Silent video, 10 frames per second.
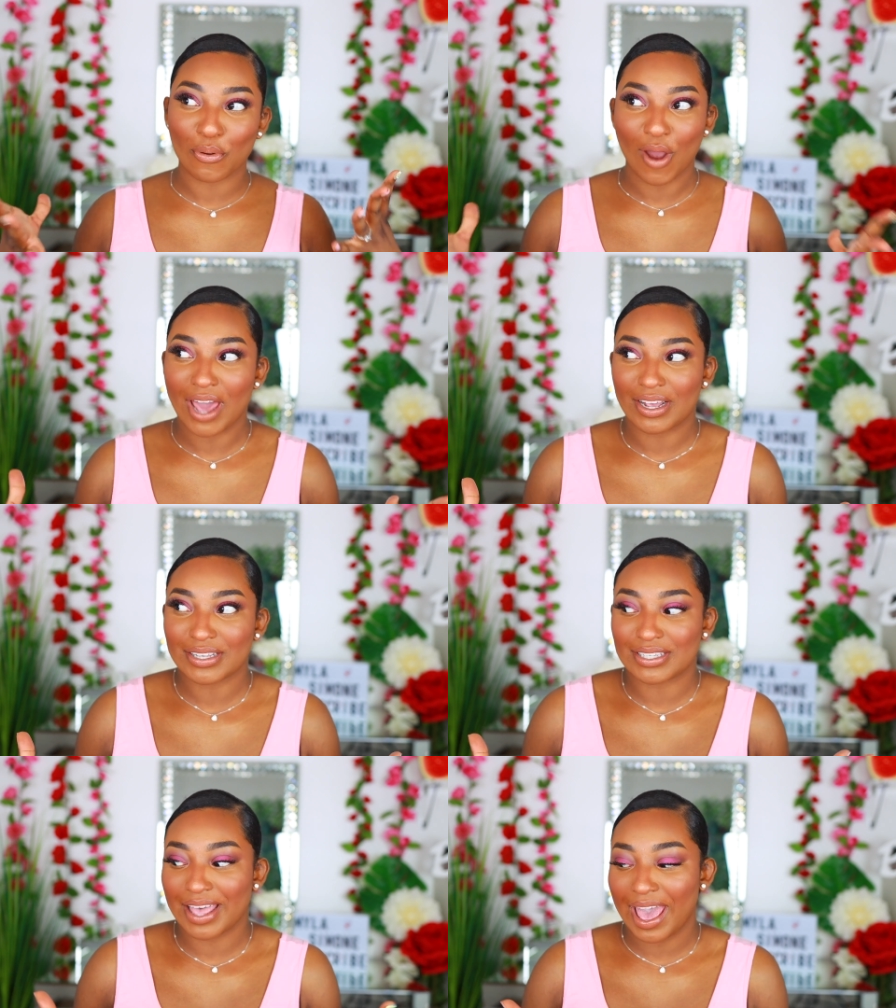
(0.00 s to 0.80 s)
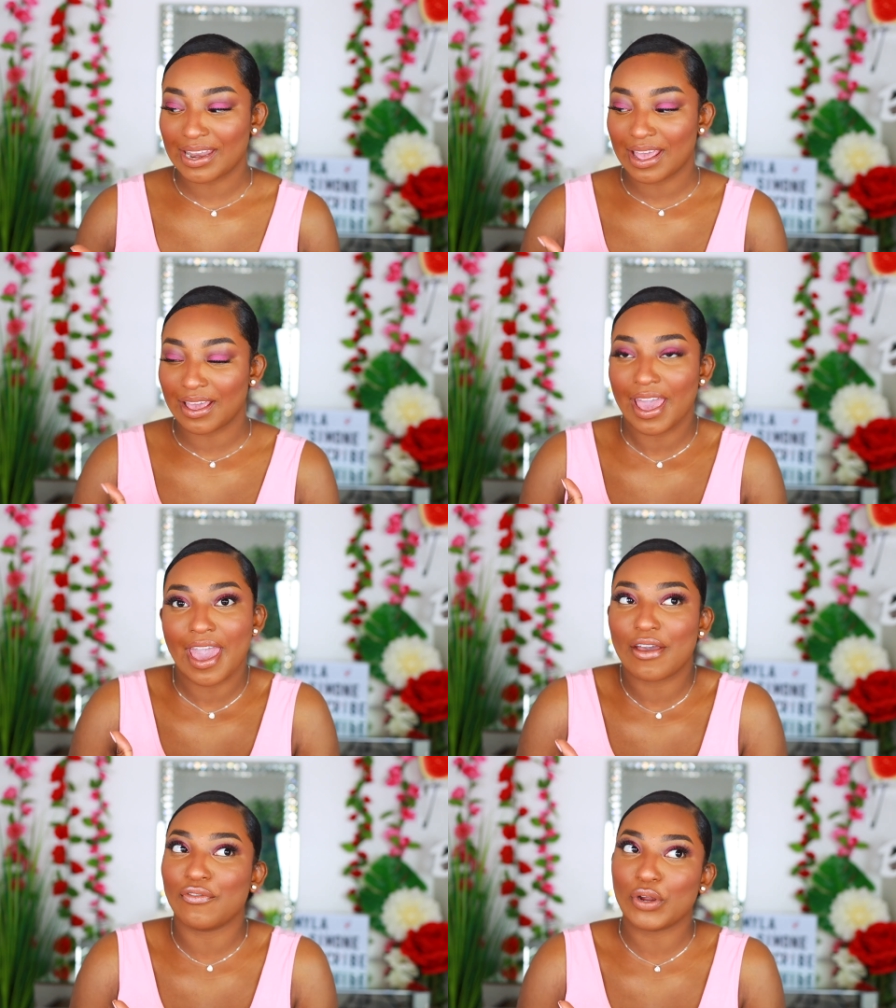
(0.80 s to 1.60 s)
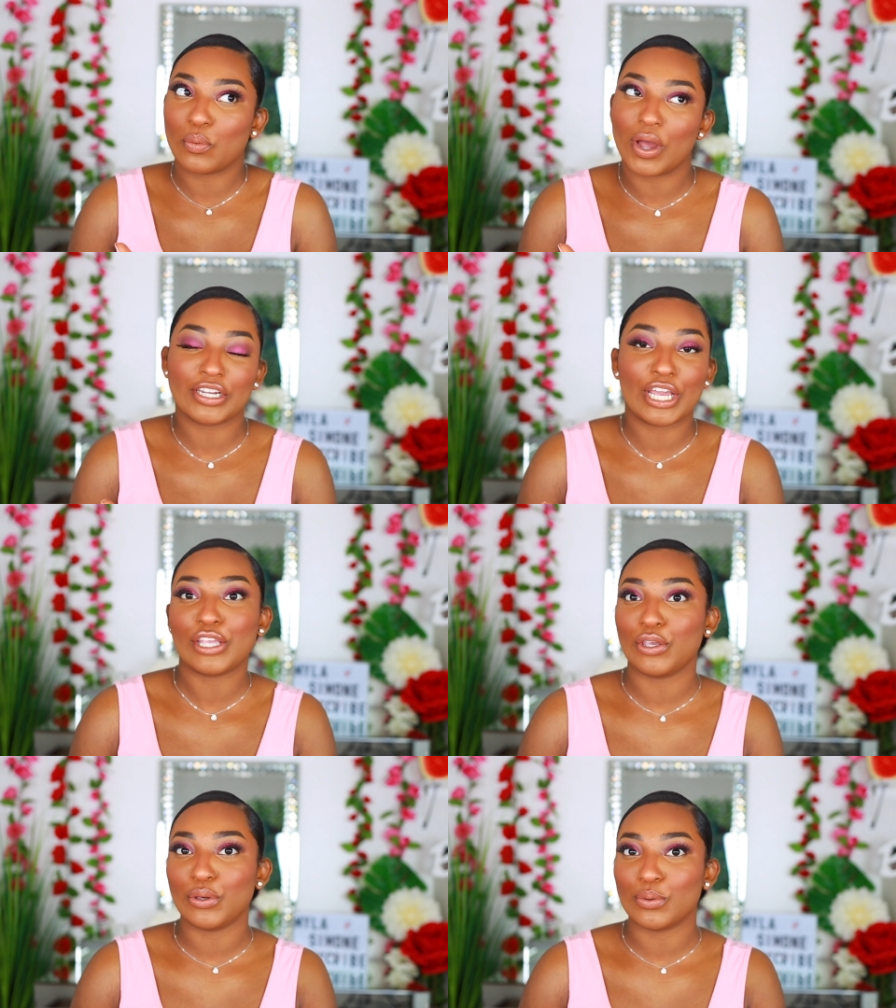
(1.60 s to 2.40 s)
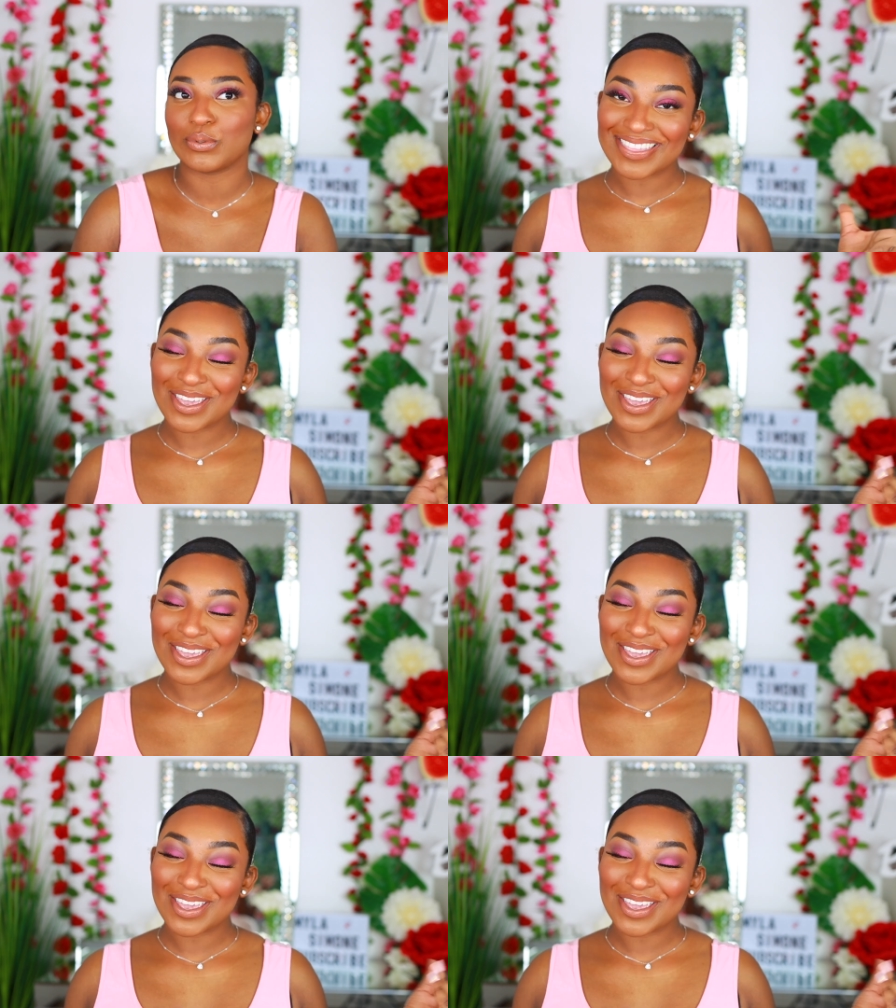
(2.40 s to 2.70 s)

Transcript: products that everyone can use.